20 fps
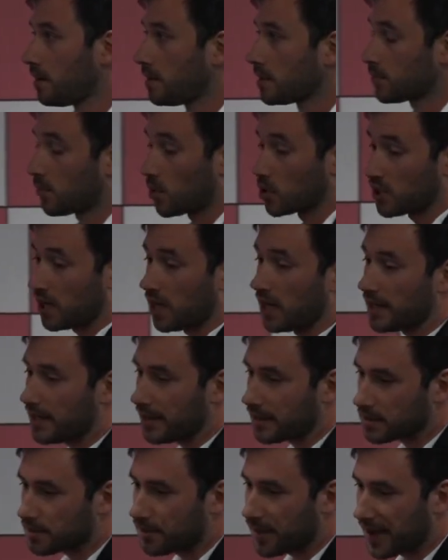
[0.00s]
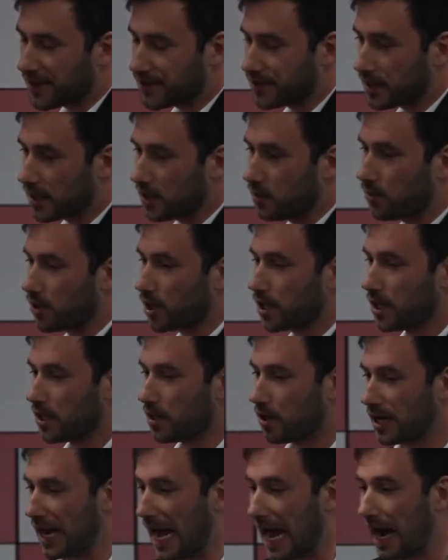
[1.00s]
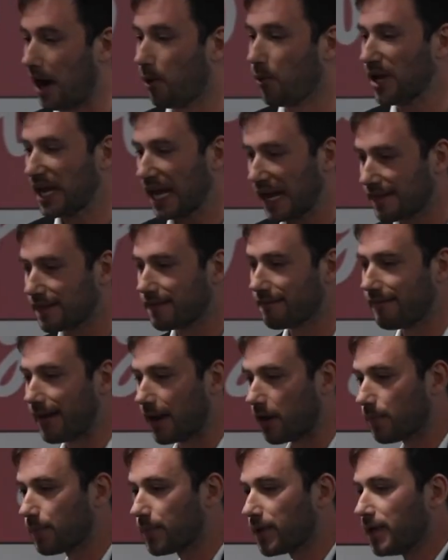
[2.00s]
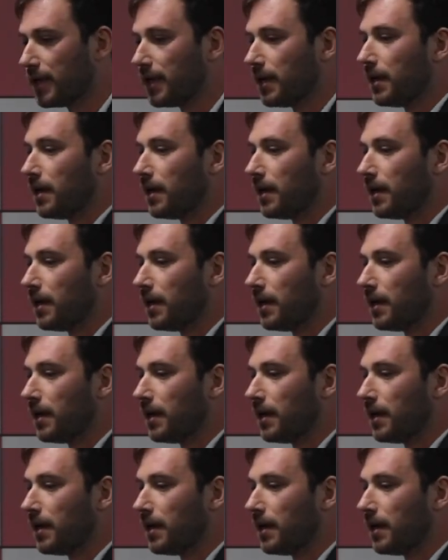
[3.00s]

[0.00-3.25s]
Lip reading: Sports analytics, basically working on how we can develop,